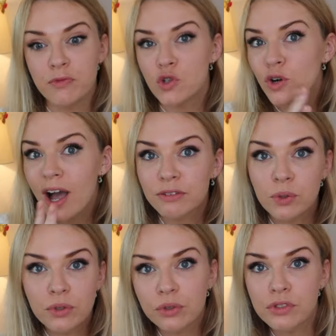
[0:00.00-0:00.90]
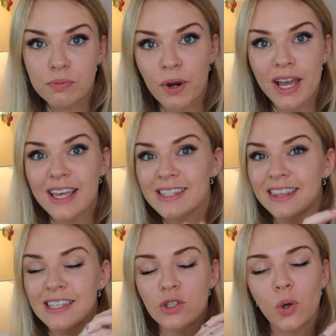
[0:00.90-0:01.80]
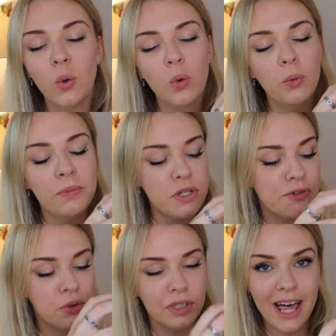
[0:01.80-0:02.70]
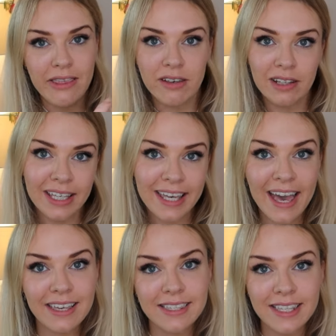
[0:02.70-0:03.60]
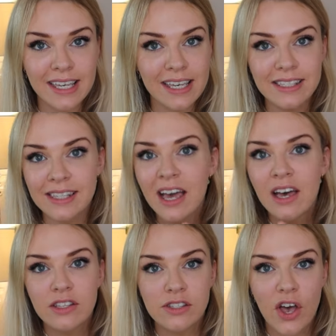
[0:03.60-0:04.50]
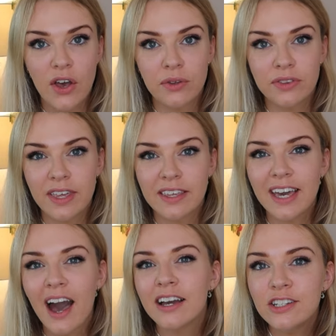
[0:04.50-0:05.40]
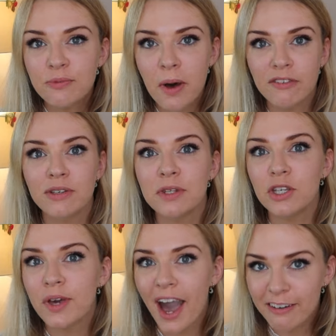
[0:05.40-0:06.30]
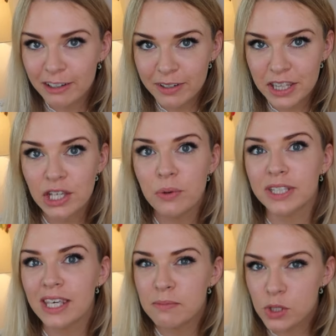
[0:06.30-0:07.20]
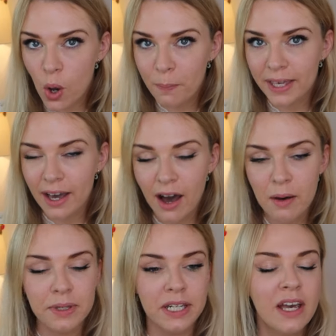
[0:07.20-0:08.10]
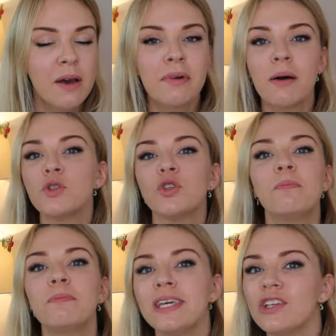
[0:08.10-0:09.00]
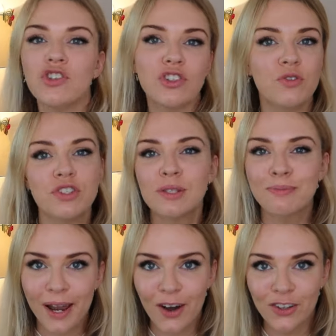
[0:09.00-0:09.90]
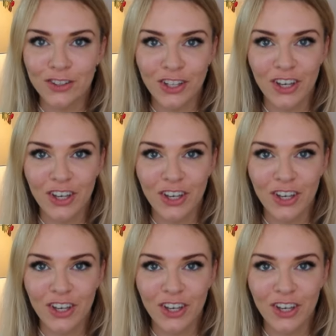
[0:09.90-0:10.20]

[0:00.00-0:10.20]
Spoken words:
travel sprays, and these cool, beautiful leather like cases. So they're kind of perfume that you carry with you and keep topping up, and perhaps you're on the beach and you just spray it on